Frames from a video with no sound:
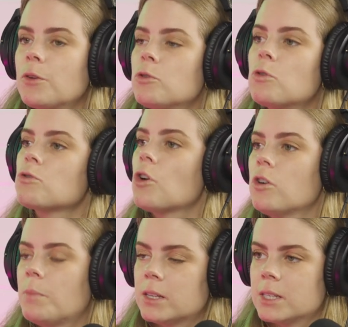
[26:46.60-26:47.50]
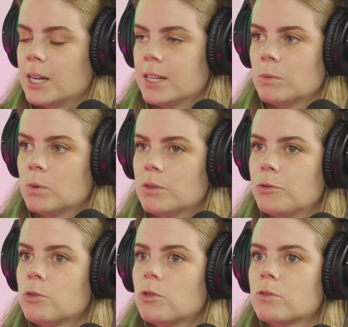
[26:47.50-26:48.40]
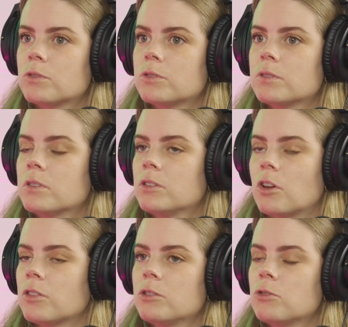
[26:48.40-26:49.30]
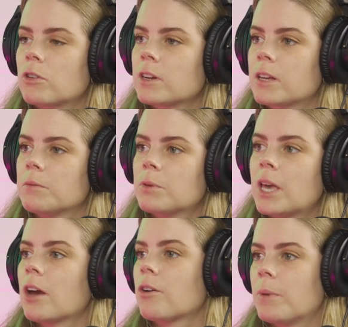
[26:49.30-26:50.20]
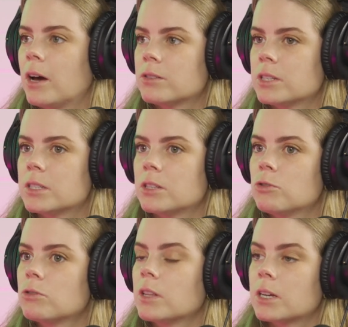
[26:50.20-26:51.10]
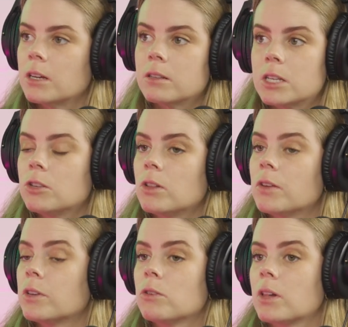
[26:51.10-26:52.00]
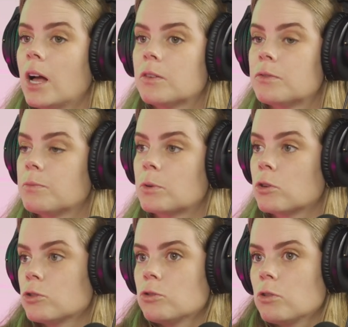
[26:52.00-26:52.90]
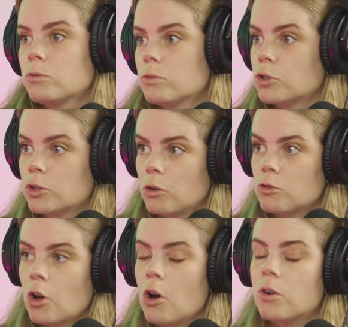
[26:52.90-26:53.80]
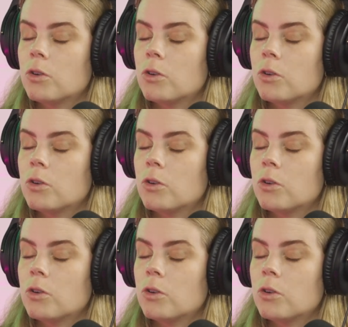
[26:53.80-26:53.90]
if you don't know about an animal, if you don't, you're not going to care about it, and you're going to continue living your life because you don't know.